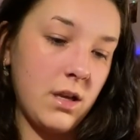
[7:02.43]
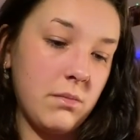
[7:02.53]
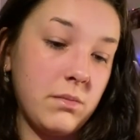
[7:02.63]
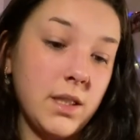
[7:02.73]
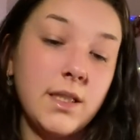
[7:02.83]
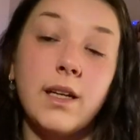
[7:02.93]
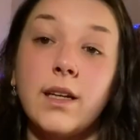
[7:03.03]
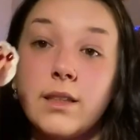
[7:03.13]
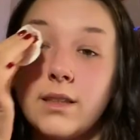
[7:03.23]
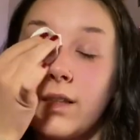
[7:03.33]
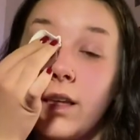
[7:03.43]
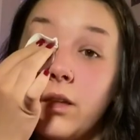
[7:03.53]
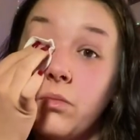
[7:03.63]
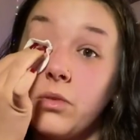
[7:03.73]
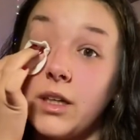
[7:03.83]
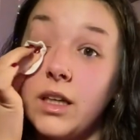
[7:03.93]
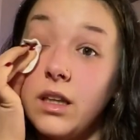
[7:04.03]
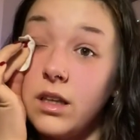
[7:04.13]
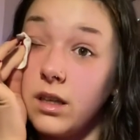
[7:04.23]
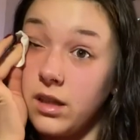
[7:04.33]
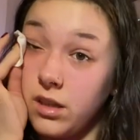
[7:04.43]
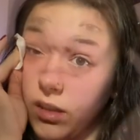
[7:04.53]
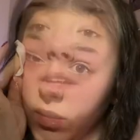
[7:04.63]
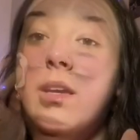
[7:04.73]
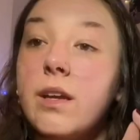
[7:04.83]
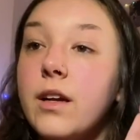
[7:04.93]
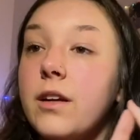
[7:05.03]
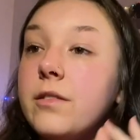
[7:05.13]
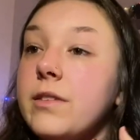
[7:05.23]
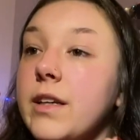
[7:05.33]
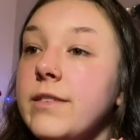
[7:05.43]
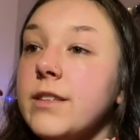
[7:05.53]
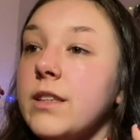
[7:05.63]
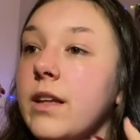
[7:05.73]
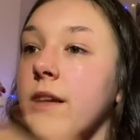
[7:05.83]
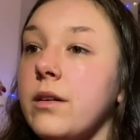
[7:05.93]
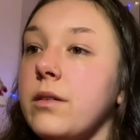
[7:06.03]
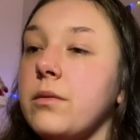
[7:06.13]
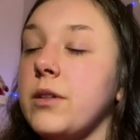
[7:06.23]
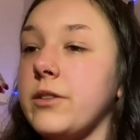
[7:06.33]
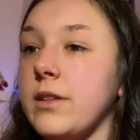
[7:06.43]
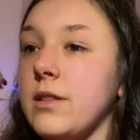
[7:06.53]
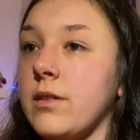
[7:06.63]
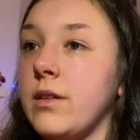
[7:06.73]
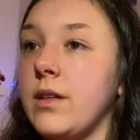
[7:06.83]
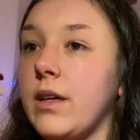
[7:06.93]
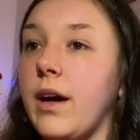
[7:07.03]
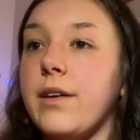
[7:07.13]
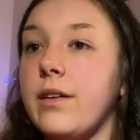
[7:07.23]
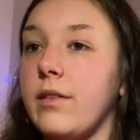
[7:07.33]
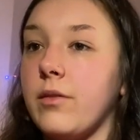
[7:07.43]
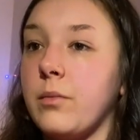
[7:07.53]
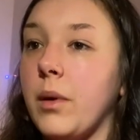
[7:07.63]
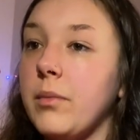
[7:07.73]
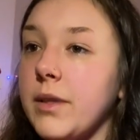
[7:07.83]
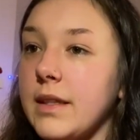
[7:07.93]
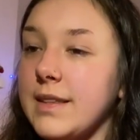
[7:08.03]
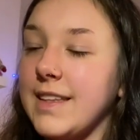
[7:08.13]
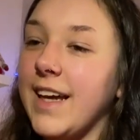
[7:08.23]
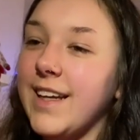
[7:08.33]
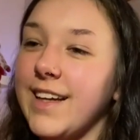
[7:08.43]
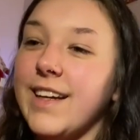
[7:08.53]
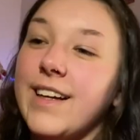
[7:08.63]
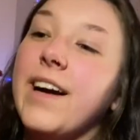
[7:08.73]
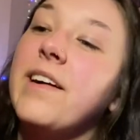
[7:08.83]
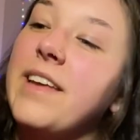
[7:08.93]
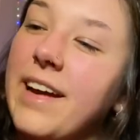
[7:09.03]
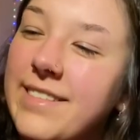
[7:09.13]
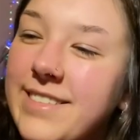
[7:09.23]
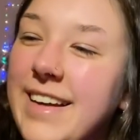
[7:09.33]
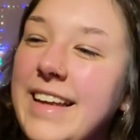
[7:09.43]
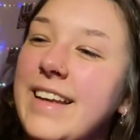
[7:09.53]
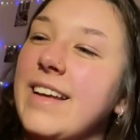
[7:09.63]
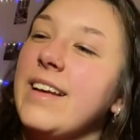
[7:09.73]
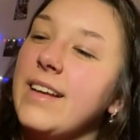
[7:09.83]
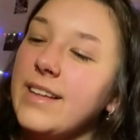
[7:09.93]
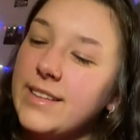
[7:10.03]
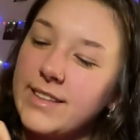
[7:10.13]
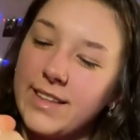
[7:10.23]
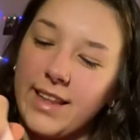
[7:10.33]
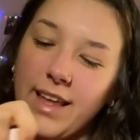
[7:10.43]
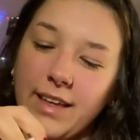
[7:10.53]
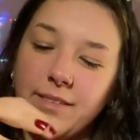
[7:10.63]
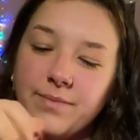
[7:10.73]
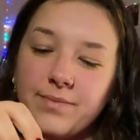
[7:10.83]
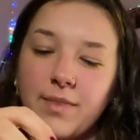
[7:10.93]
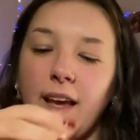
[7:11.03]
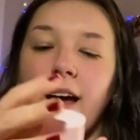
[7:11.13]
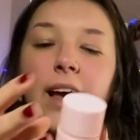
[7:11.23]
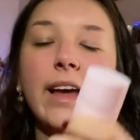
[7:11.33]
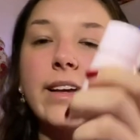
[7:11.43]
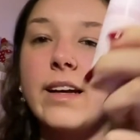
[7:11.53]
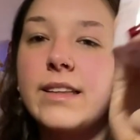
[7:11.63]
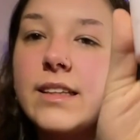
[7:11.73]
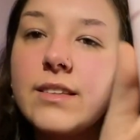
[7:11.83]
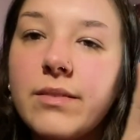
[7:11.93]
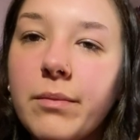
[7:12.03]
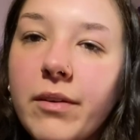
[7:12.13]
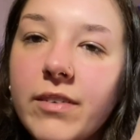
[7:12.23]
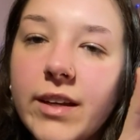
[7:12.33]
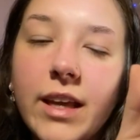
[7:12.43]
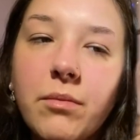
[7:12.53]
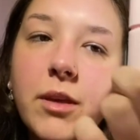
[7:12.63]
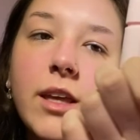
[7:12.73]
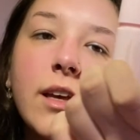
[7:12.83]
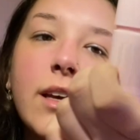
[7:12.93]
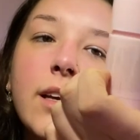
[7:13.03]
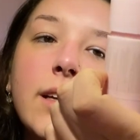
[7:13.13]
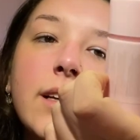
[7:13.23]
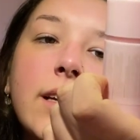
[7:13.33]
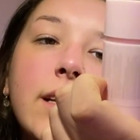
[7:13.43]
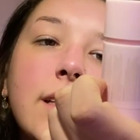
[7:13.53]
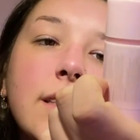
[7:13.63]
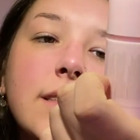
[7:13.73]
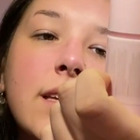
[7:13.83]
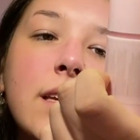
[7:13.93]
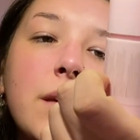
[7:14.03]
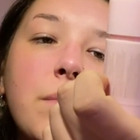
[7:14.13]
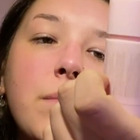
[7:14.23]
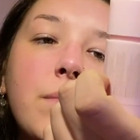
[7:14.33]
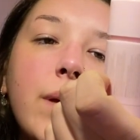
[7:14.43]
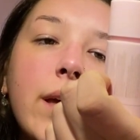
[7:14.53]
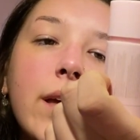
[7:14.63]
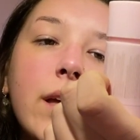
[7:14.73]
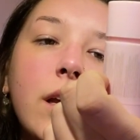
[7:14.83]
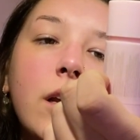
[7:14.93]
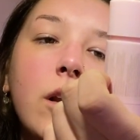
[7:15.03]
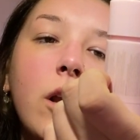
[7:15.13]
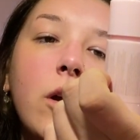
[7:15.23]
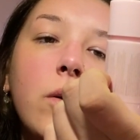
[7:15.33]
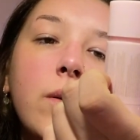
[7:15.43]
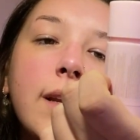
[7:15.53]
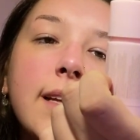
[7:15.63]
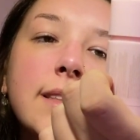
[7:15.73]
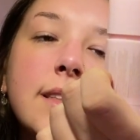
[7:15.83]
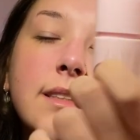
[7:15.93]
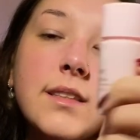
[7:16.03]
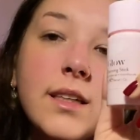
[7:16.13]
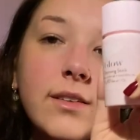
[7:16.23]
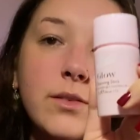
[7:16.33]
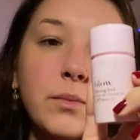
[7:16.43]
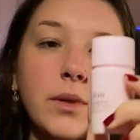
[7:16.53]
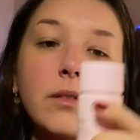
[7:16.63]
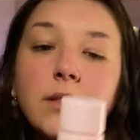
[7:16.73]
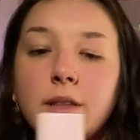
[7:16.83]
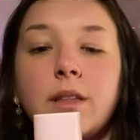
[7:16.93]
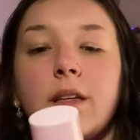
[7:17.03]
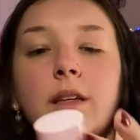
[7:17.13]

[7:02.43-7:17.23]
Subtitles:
Micellar Skin Breathe. Right after that, what do? I don't even remember this skincare. Oh yeah, right. So then, I got this from my friend Amy. It is a glow cleansing stick from Boots.